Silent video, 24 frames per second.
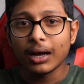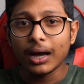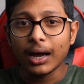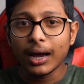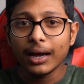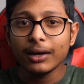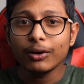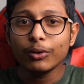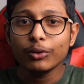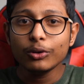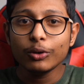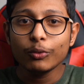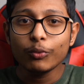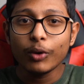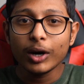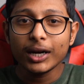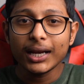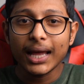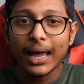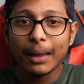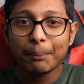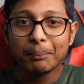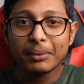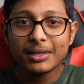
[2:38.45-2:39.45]
I don't know what
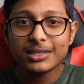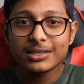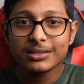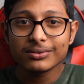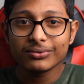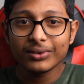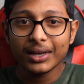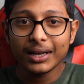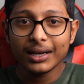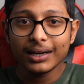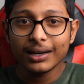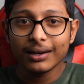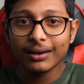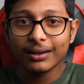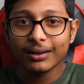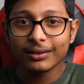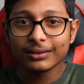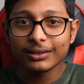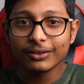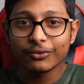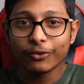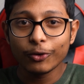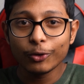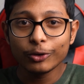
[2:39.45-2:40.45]
happens when
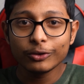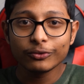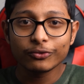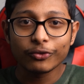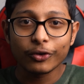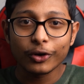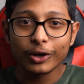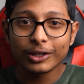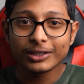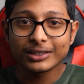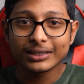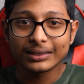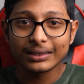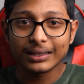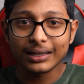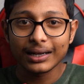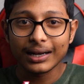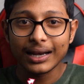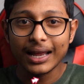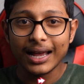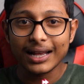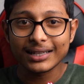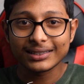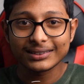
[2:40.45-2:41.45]
the phone falls and the
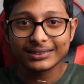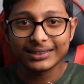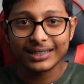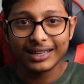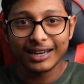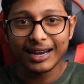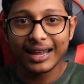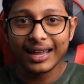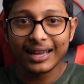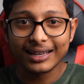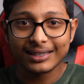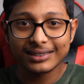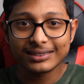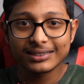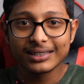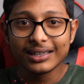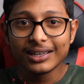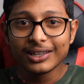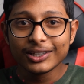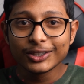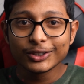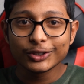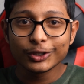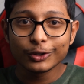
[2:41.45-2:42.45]
glass cracks.
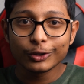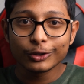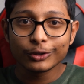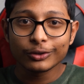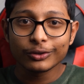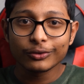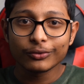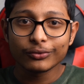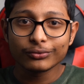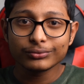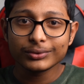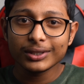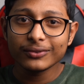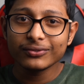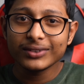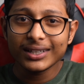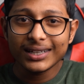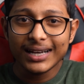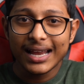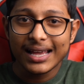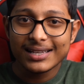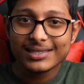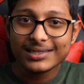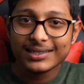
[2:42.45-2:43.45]
So if the
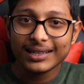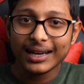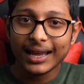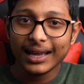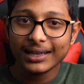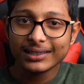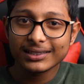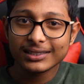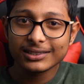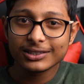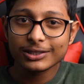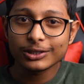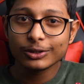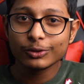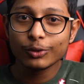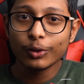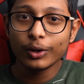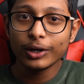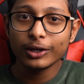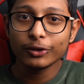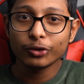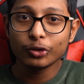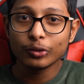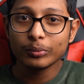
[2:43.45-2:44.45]
glass cracks, is it
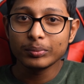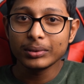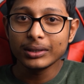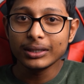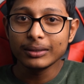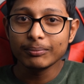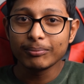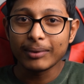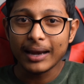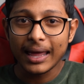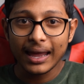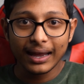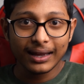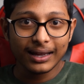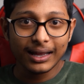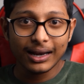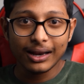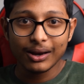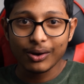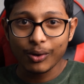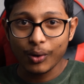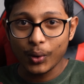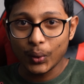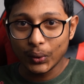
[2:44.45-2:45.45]
going to be black
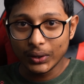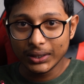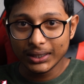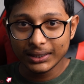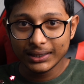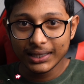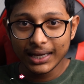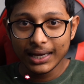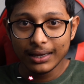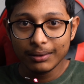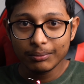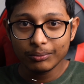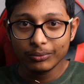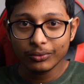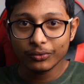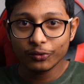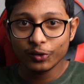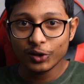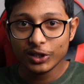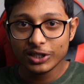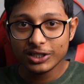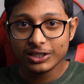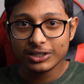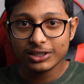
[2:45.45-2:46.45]
color all the time,
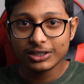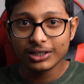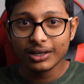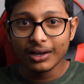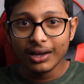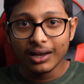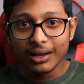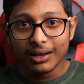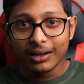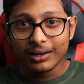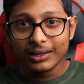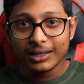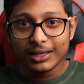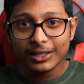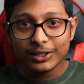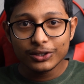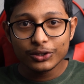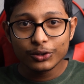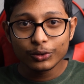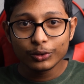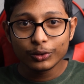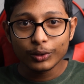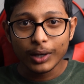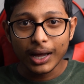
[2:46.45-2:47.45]
which
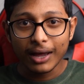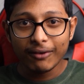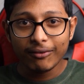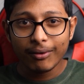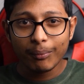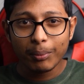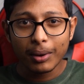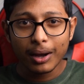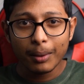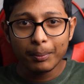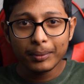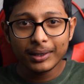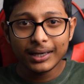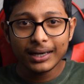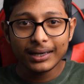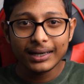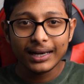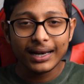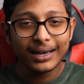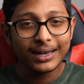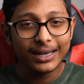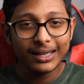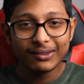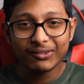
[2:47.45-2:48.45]
leads you to have a permanent
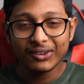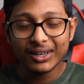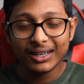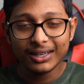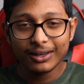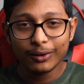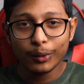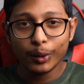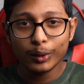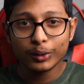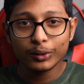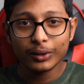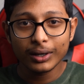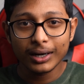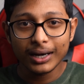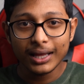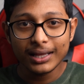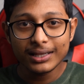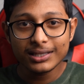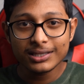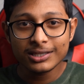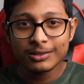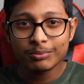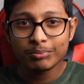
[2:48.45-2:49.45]
ND filter on your
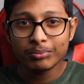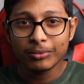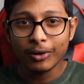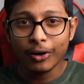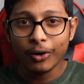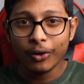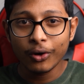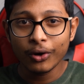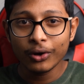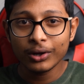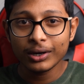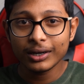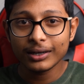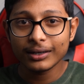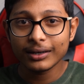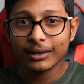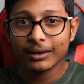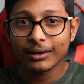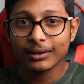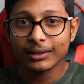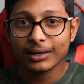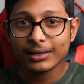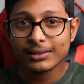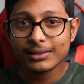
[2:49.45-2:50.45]
lens, or
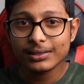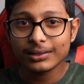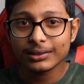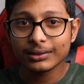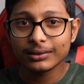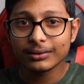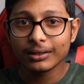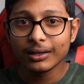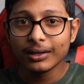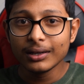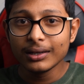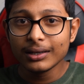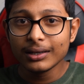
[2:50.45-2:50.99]
does it